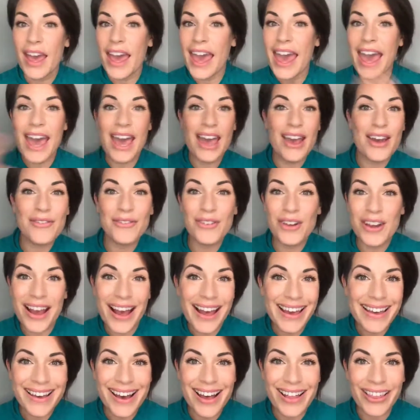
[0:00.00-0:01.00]
every
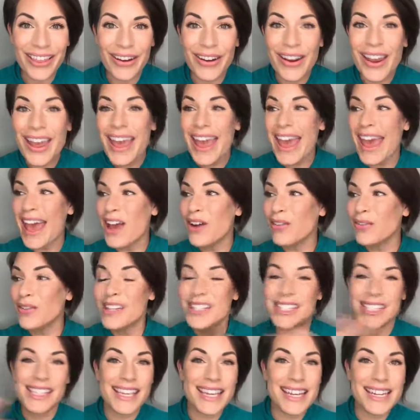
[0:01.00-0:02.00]
eye color, every
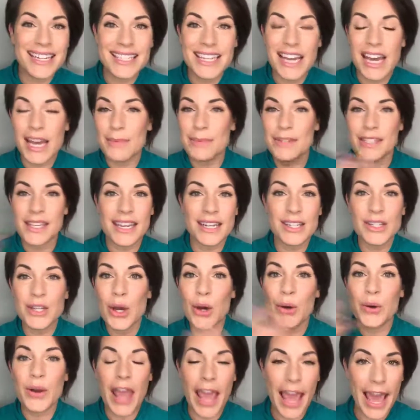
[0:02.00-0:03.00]
skin type, skin
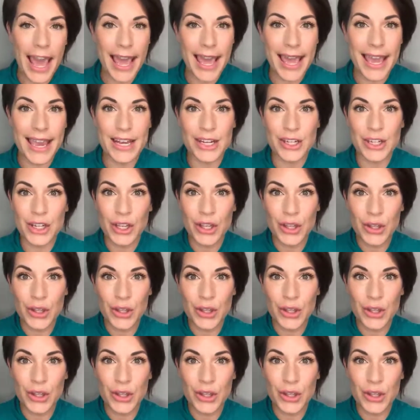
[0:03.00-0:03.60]
tone, age.